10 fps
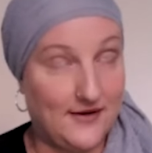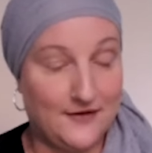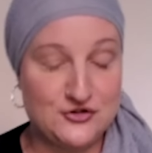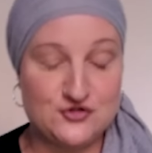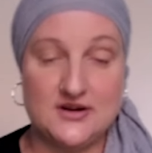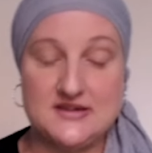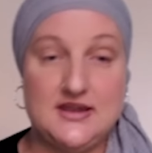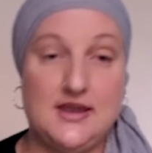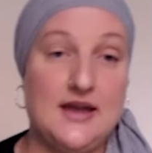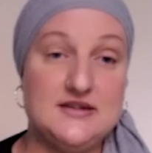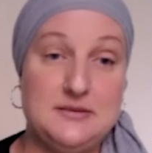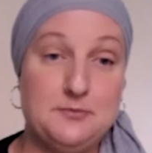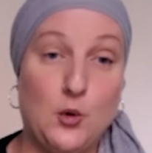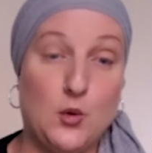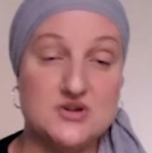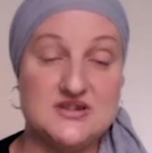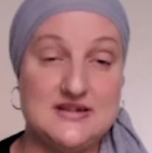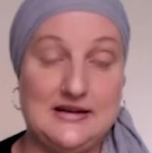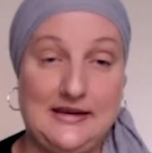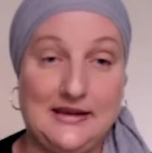other drugs he had imported
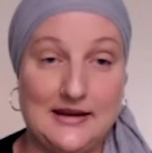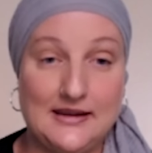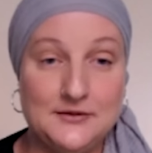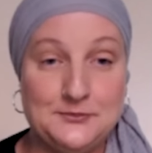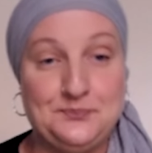illegally